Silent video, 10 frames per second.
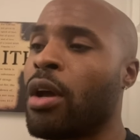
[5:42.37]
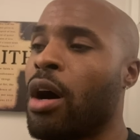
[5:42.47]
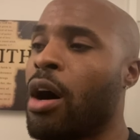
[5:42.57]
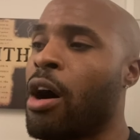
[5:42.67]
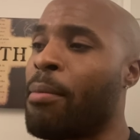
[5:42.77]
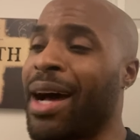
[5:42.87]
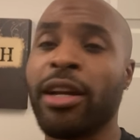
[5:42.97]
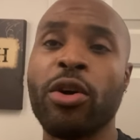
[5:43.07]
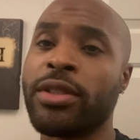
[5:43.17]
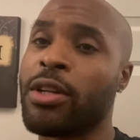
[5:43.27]
I
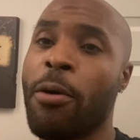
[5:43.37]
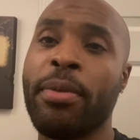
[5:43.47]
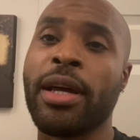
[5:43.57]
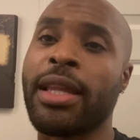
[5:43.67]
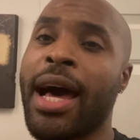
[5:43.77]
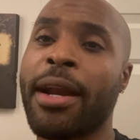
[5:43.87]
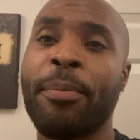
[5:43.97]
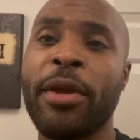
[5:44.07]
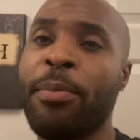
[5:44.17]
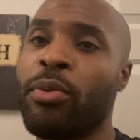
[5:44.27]
know it's going to be a lot of
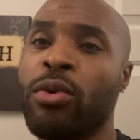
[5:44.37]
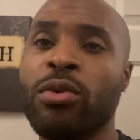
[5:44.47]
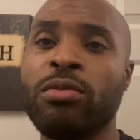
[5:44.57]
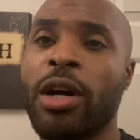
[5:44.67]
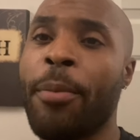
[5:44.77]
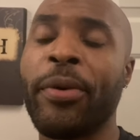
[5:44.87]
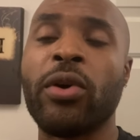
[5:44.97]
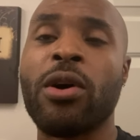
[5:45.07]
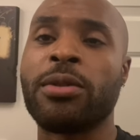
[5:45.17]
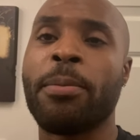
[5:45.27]
people up in
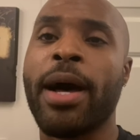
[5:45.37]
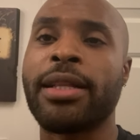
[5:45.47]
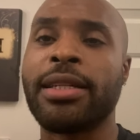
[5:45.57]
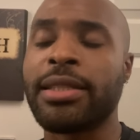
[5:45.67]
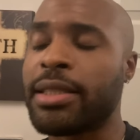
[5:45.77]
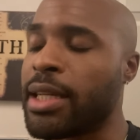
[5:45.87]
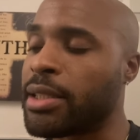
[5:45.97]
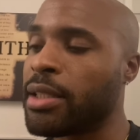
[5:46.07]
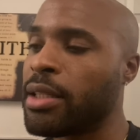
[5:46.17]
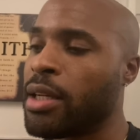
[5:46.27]
arms about the decision.